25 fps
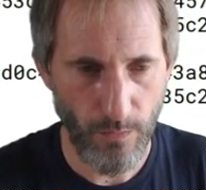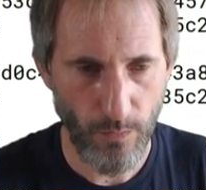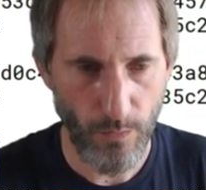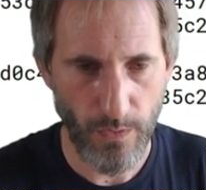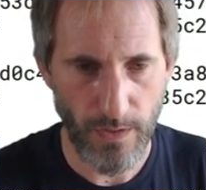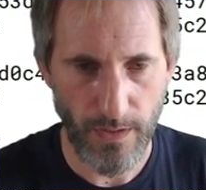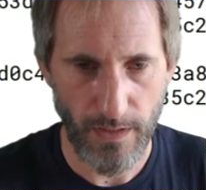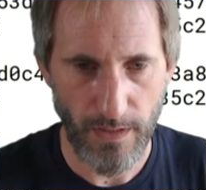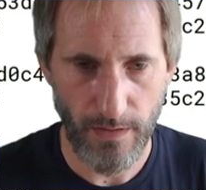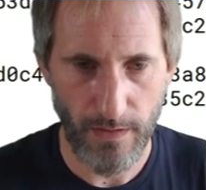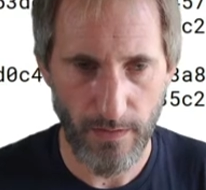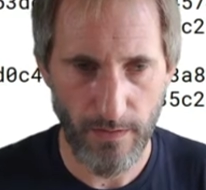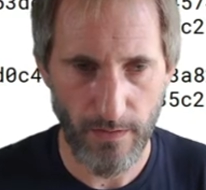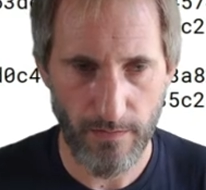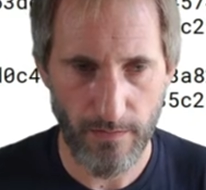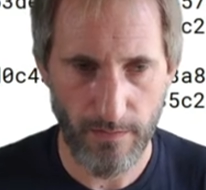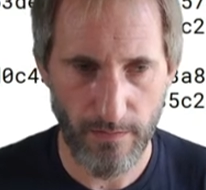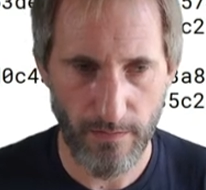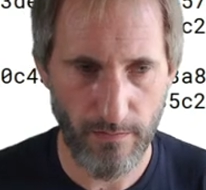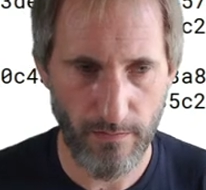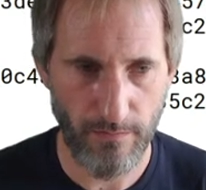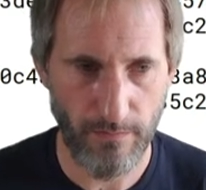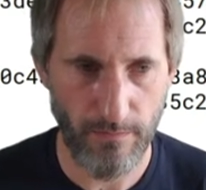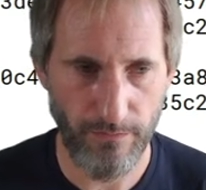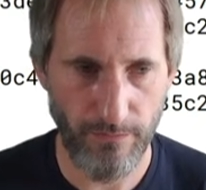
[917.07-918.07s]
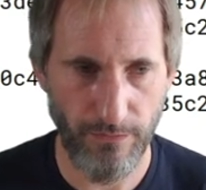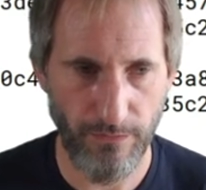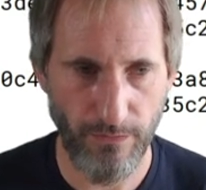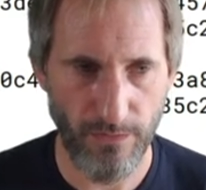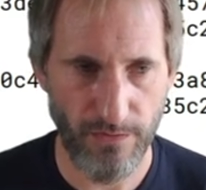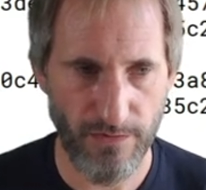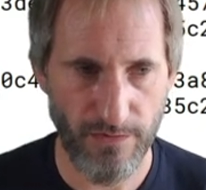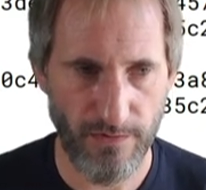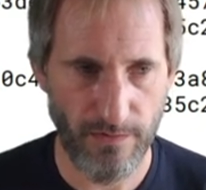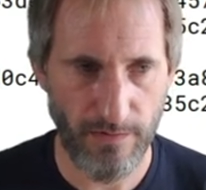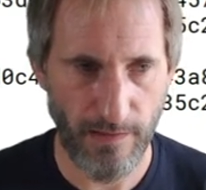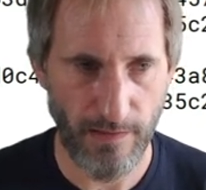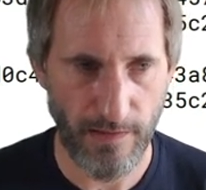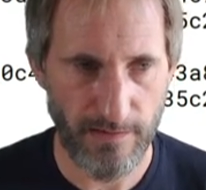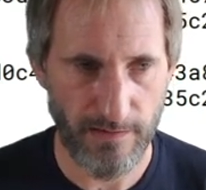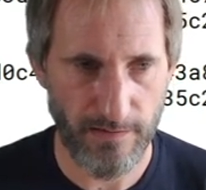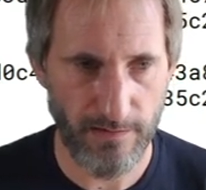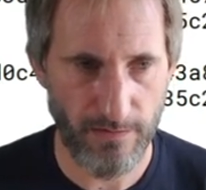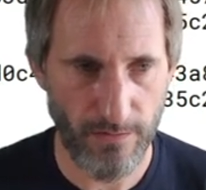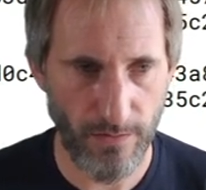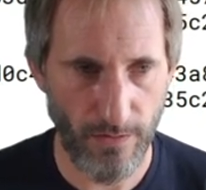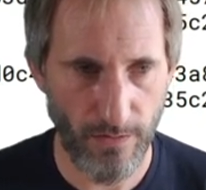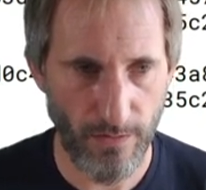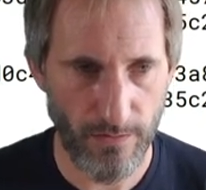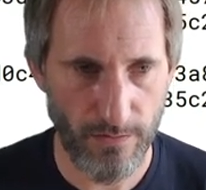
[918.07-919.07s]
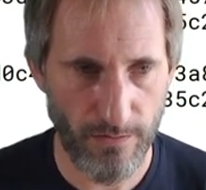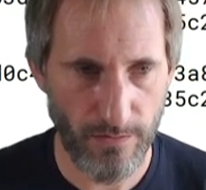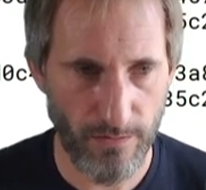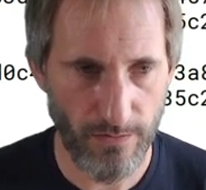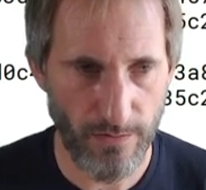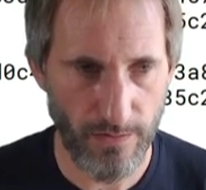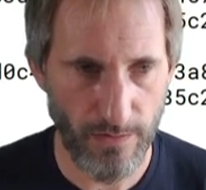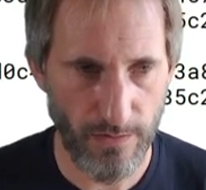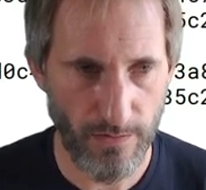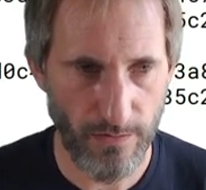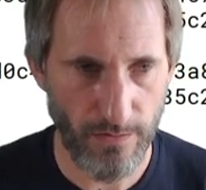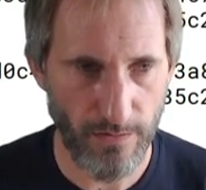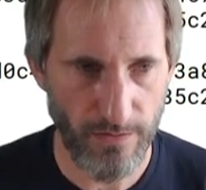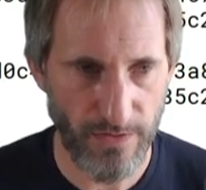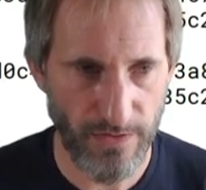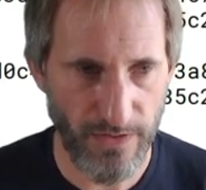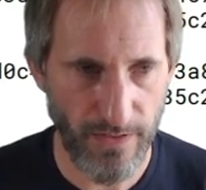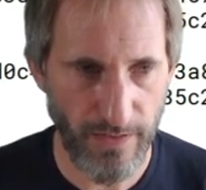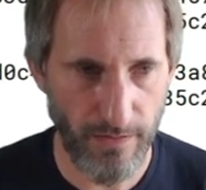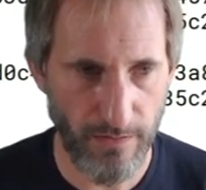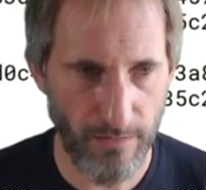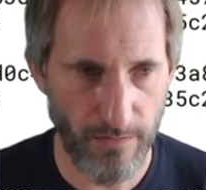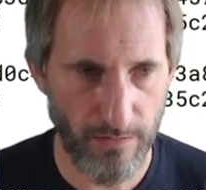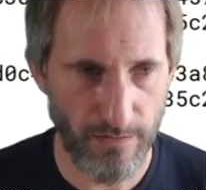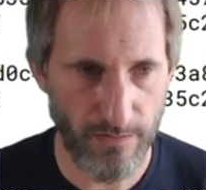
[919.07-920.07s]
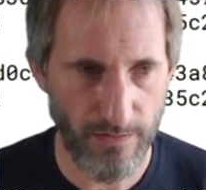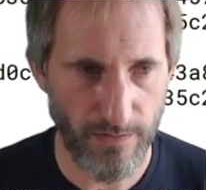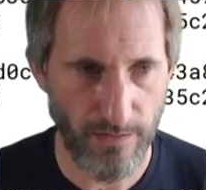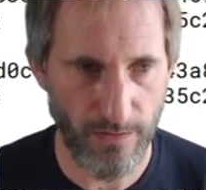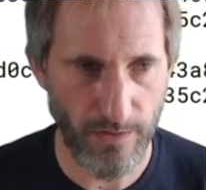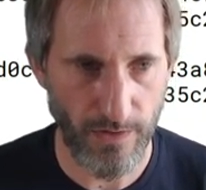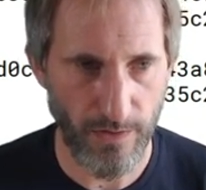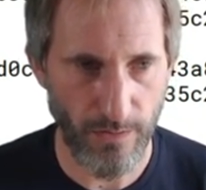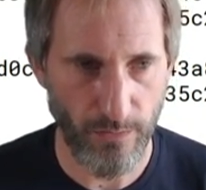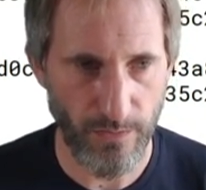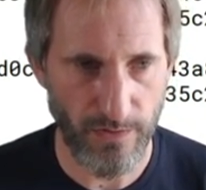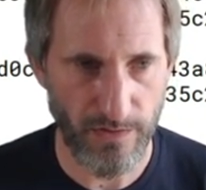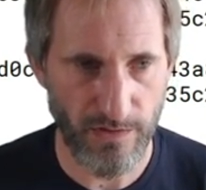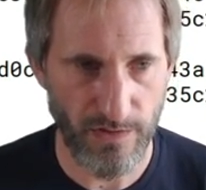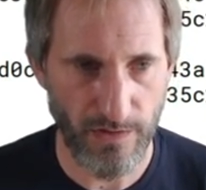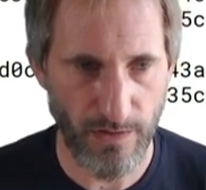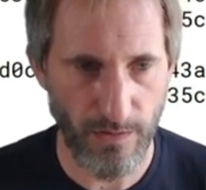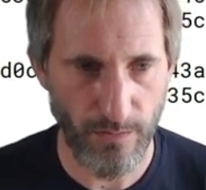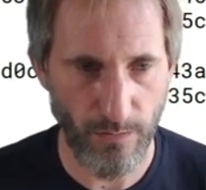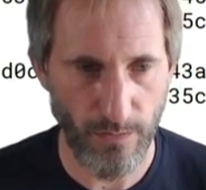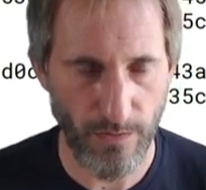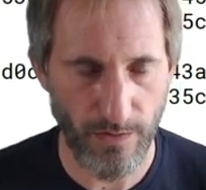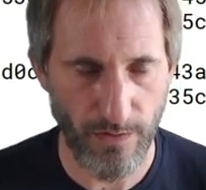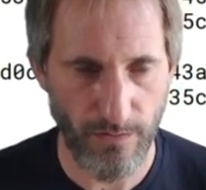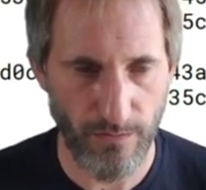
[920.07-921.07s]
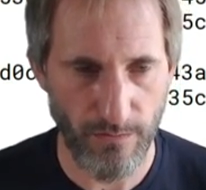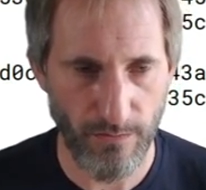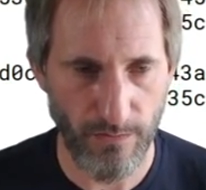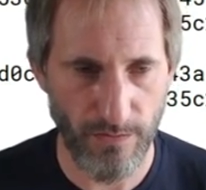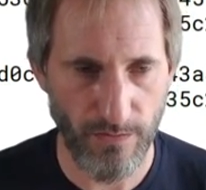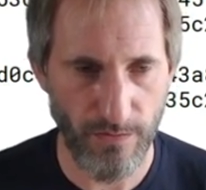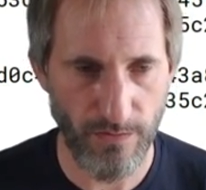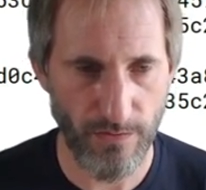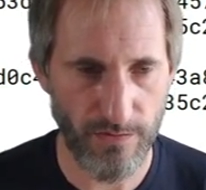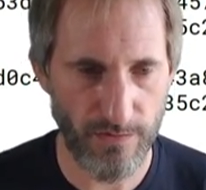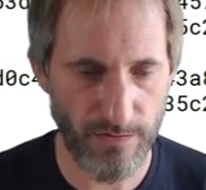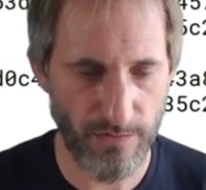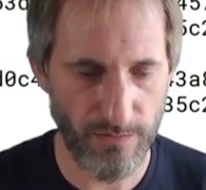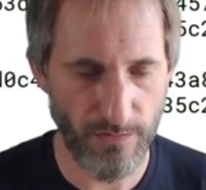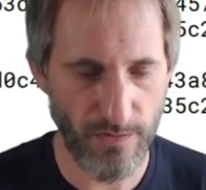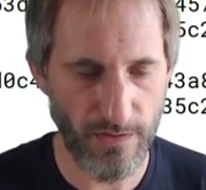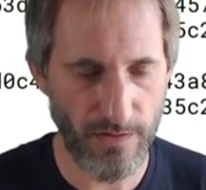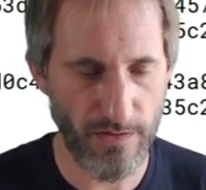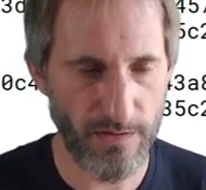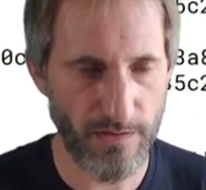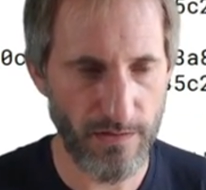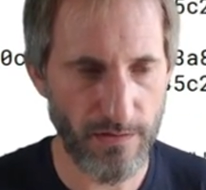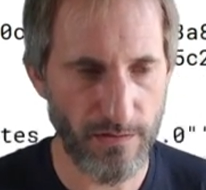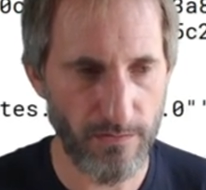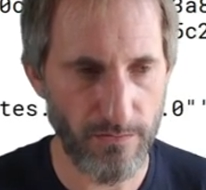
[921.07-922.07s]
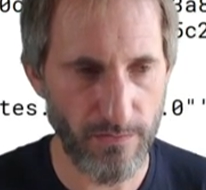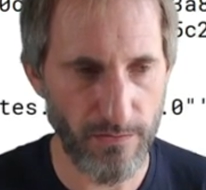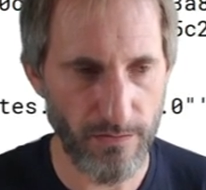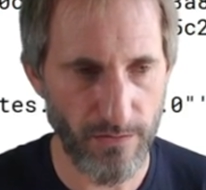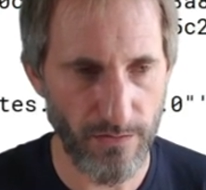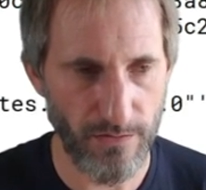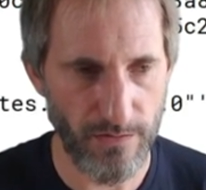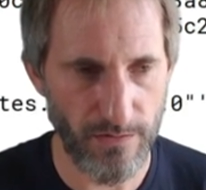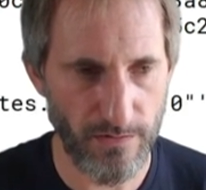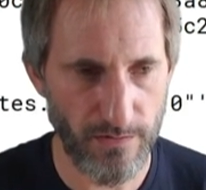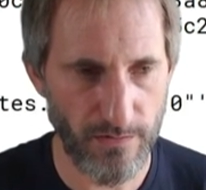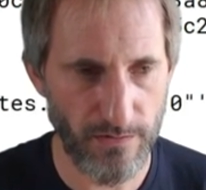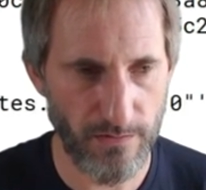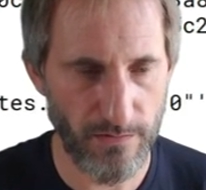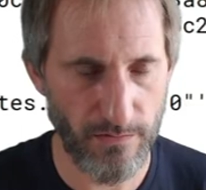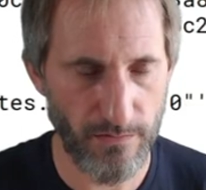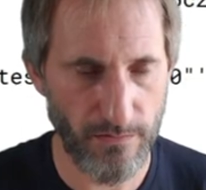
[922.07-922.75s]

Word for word: we first let's talk to the container so that we see what it returns to us. It returns